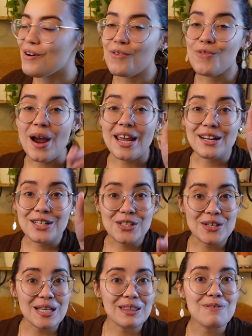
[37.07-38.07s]
right
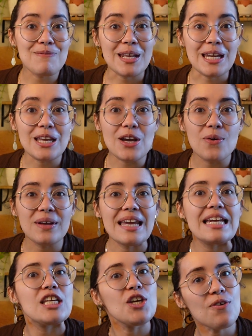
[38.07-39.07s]
underneath the video,
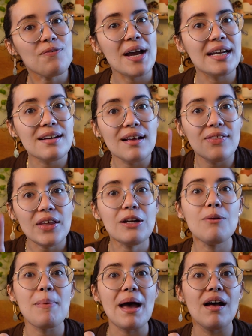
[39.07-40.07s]
can you find a
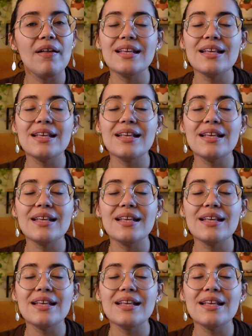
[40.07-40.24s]
little bell?